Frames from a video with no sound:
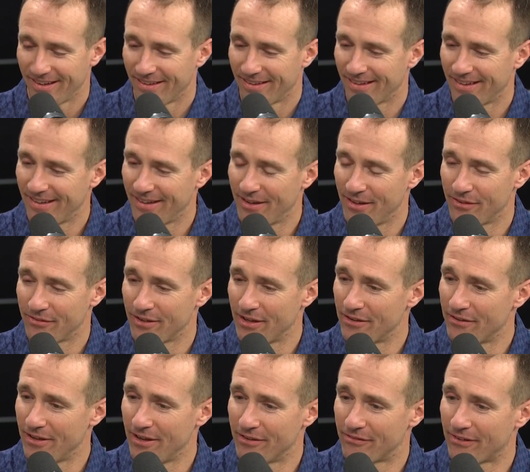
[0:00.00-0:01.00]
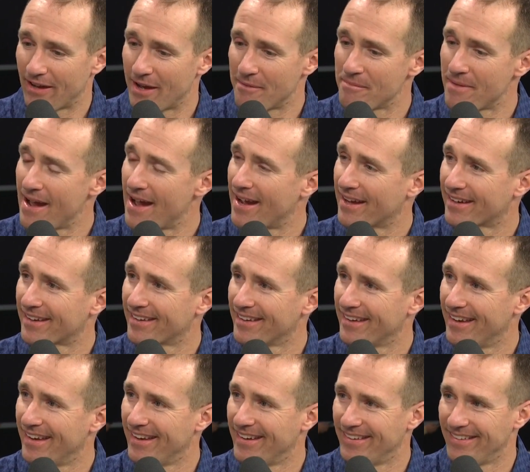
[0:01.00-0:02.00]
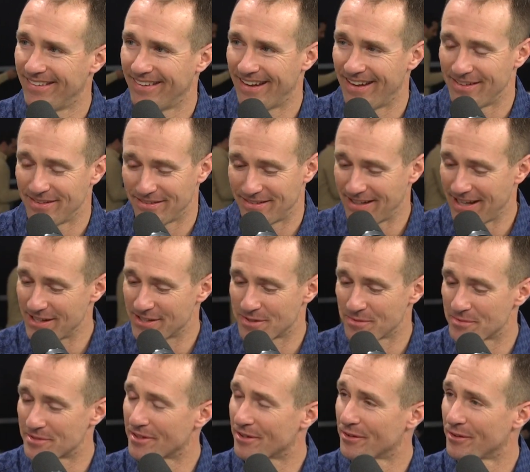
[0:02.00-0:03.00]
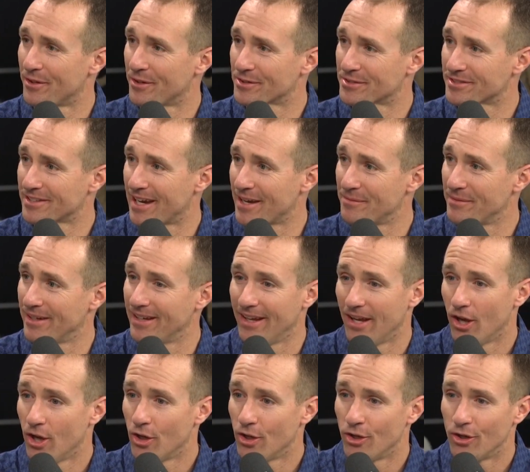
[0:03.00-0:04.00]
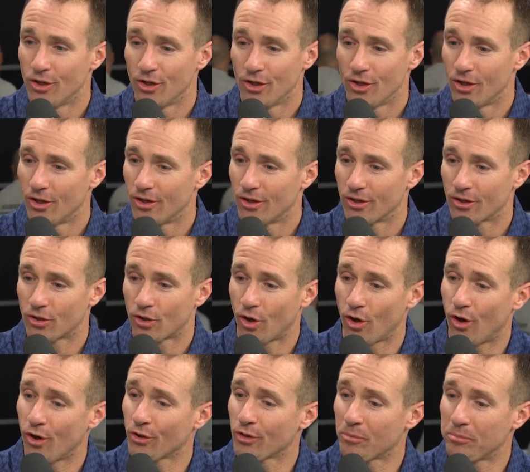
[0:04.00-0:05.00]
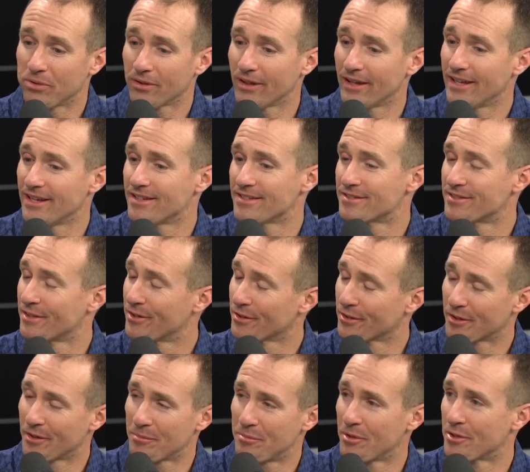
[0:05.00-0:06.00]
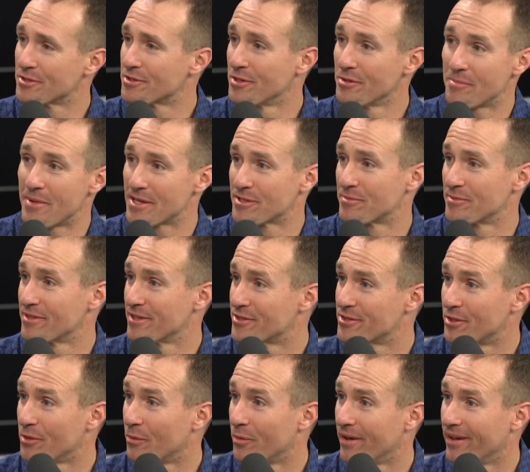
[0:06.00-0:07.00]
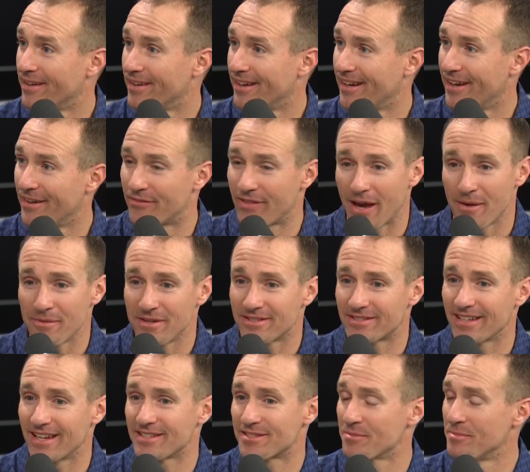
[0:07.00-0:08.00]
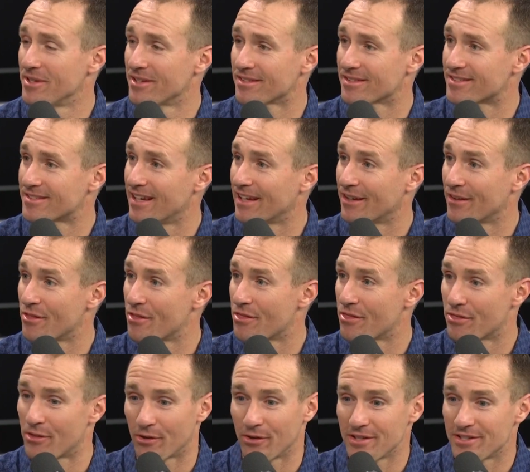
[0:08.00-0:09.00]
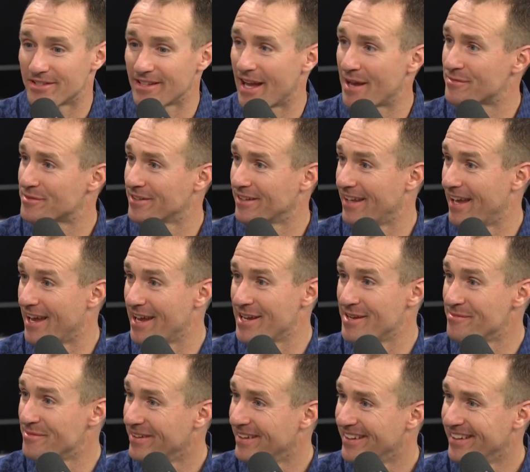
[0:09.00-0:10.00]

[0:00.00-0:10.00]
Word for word: if, if, if I'm back and, and Taysom's there alongside me, call the plays that are going to put us in the best position to win. Right. And if that means Taysom Hill is taking 30 snaps a game,